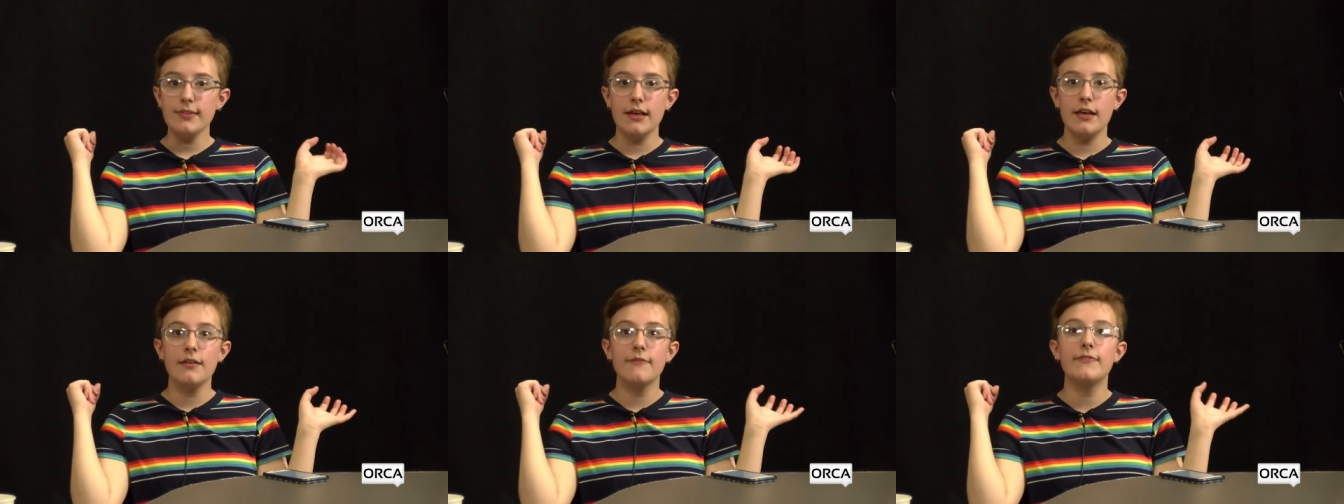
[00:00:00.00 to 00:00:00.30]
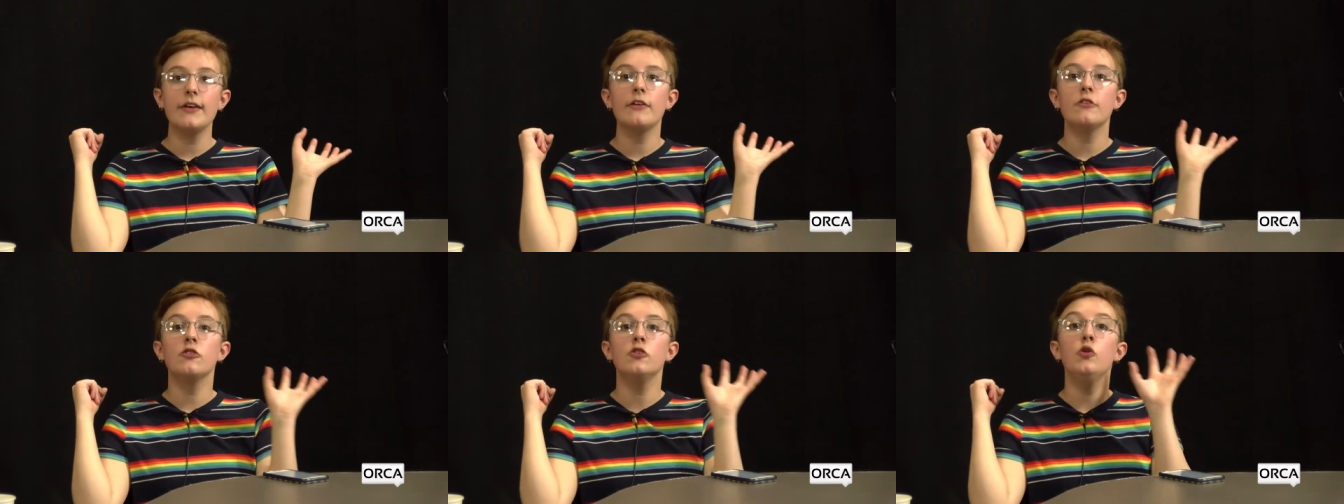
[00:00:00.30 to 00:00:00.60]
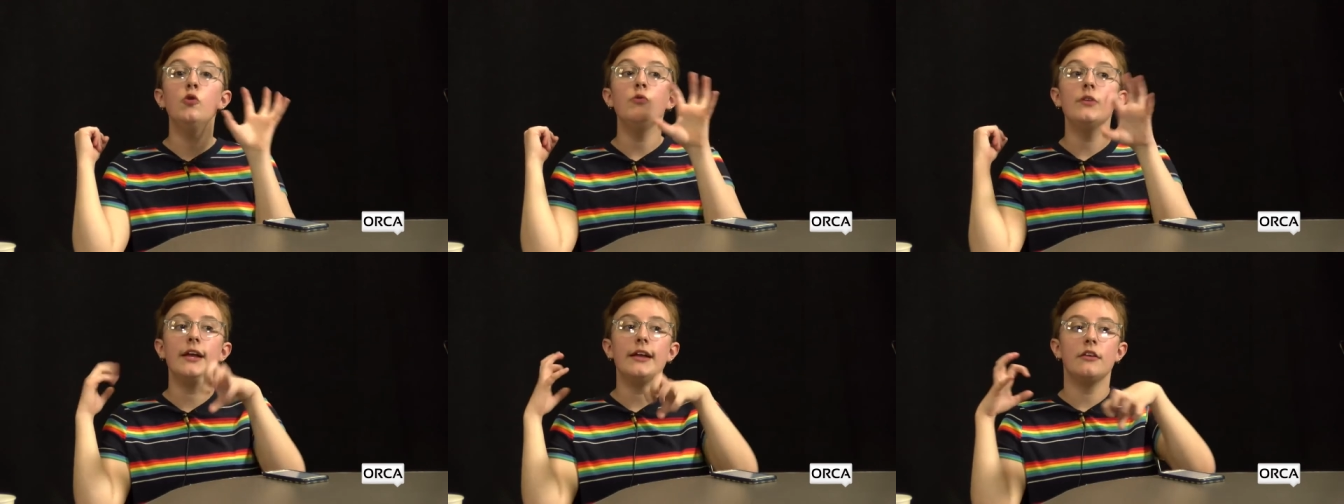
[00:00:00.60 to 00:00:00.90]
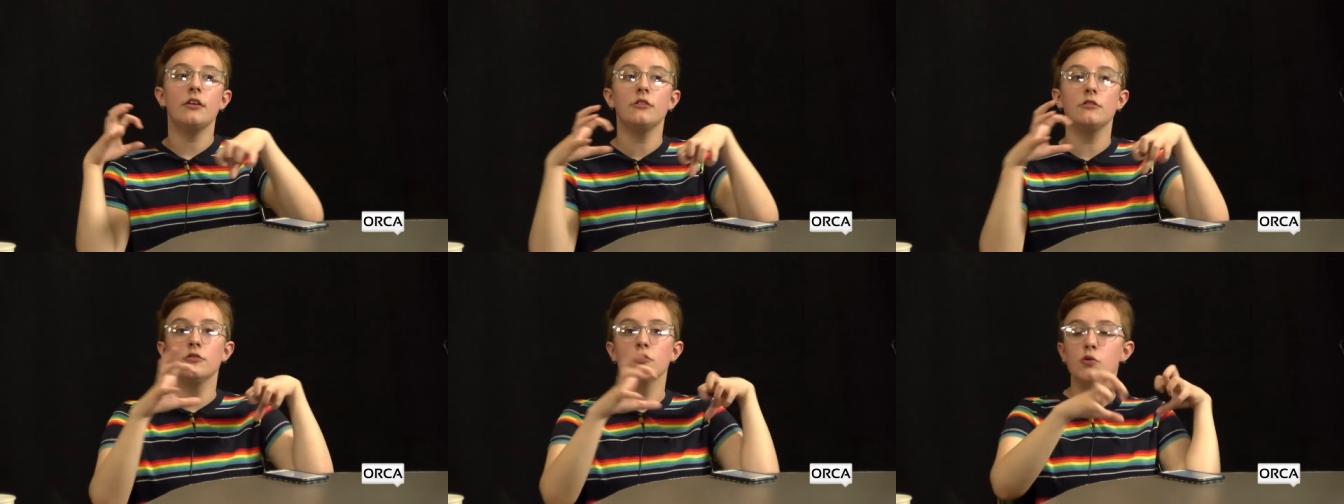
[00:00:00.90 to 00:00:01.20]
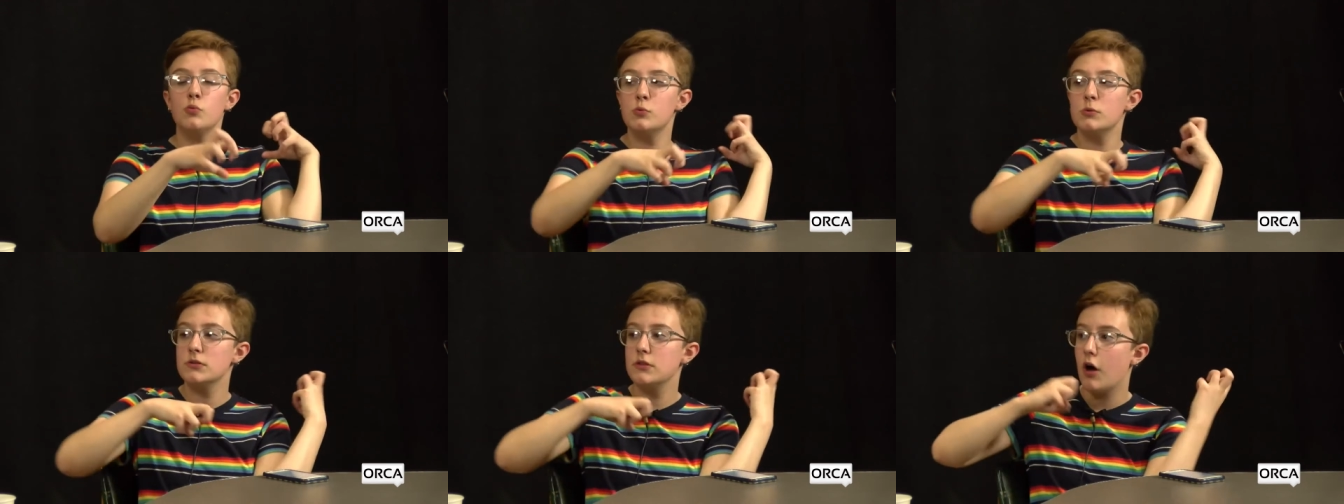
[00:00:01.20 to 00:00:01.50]
If they're using it to
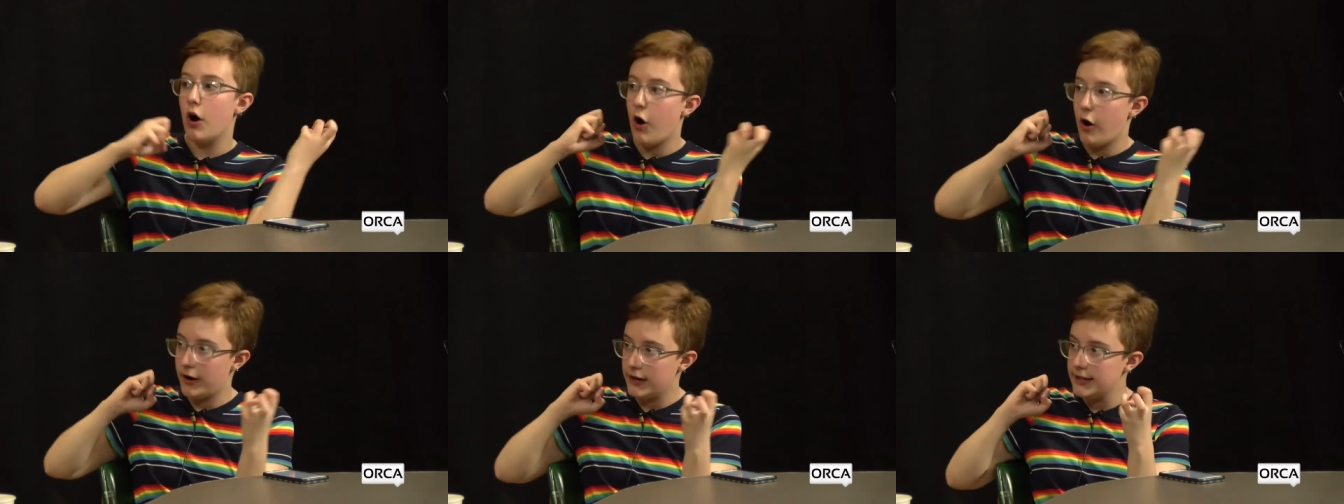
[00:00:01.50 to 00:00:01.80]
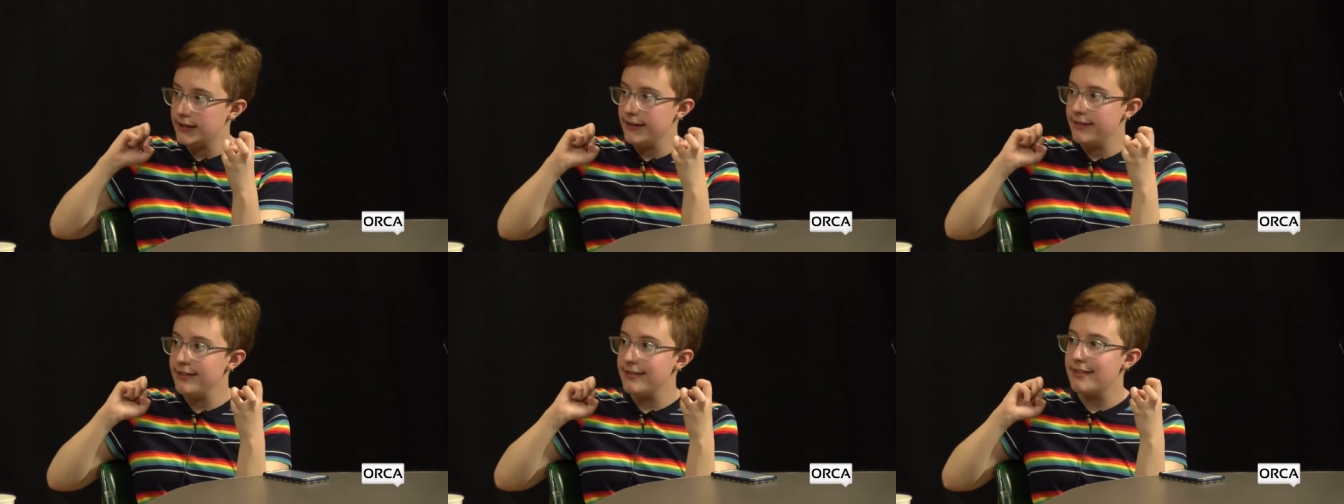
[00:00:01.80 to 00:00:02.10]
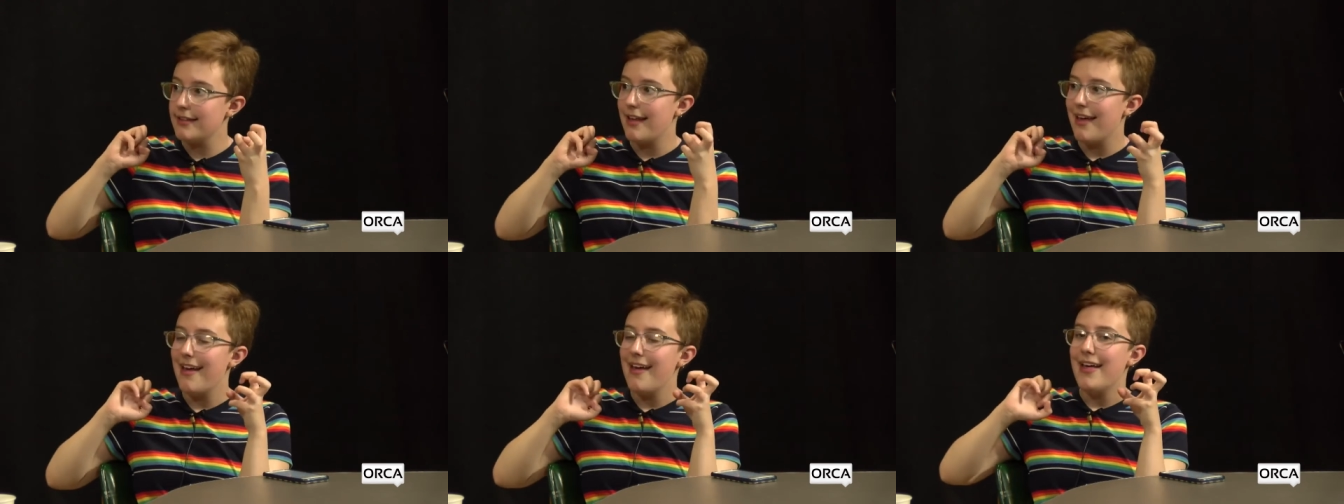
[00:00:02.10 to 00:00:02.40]
lure the audience,